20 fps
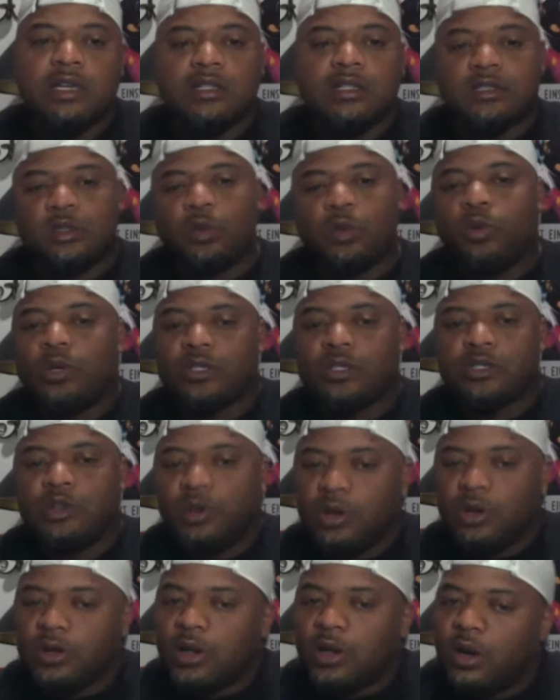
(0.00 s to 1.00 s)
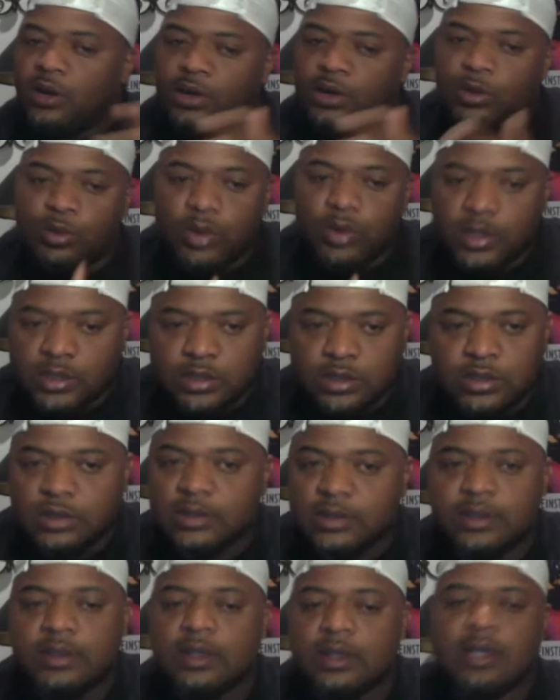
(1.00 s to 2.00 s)
to what's going on in
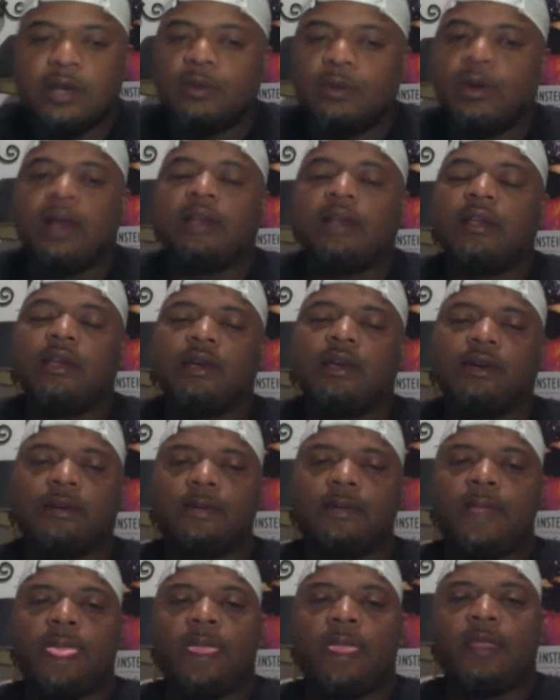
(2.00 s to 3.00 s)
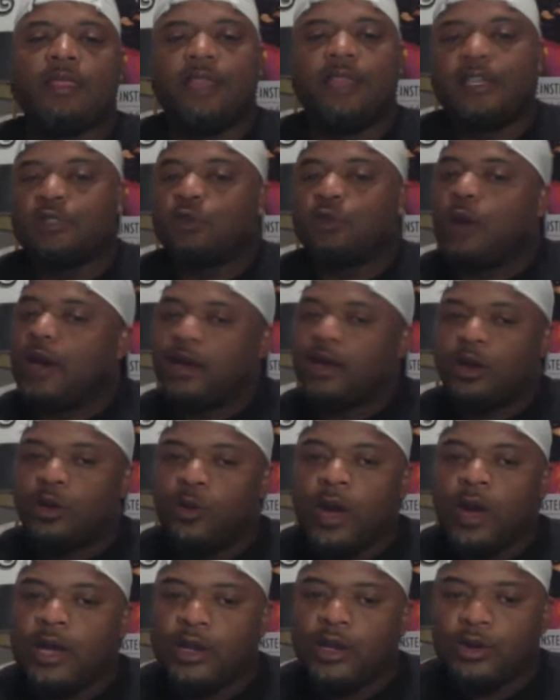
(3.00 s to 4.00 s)
Russia right now, that's white
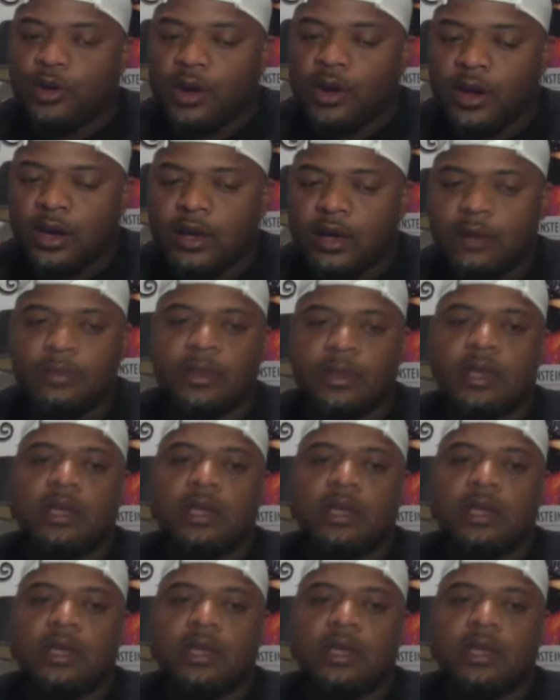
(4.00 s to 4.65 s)
on white crime.